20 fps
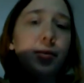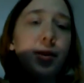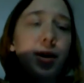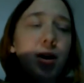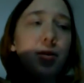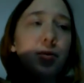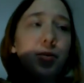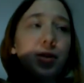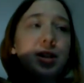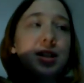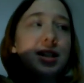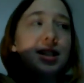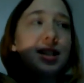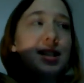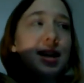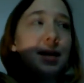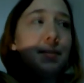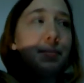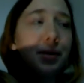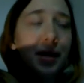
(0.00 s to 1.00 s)
we all worked at the
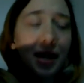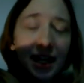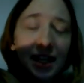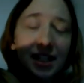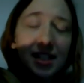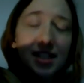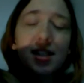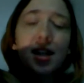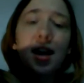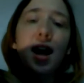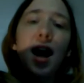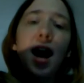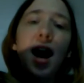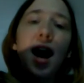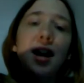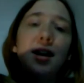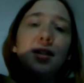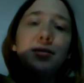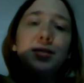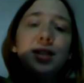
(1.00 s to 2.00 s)
same place,
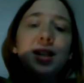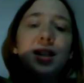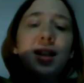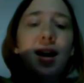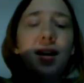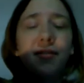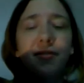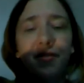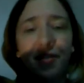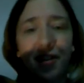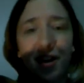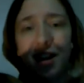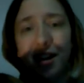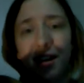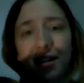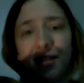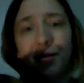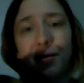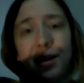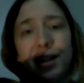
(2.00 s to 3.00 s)
and it was a lot of
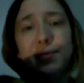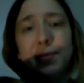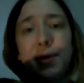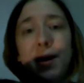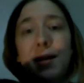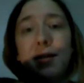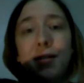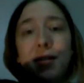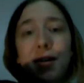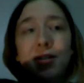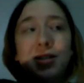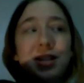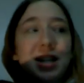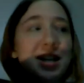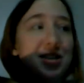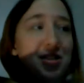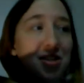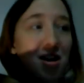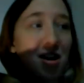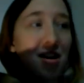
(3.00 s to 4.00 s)
fun. We spent our
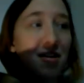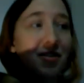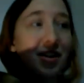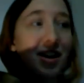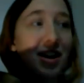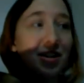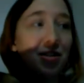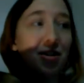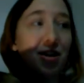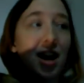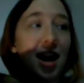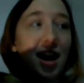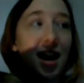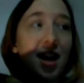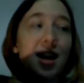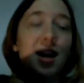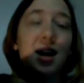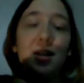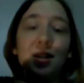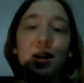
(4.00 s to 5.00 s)
days off either
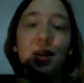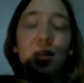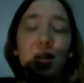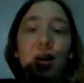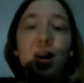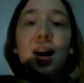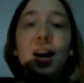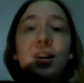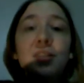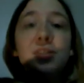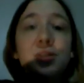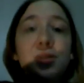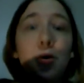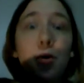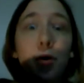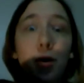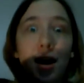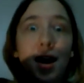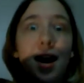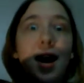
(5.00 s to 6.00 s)
hanging out at our house
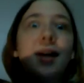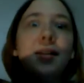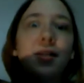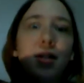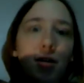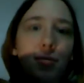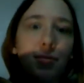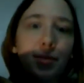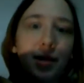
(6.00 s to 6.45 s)
or at our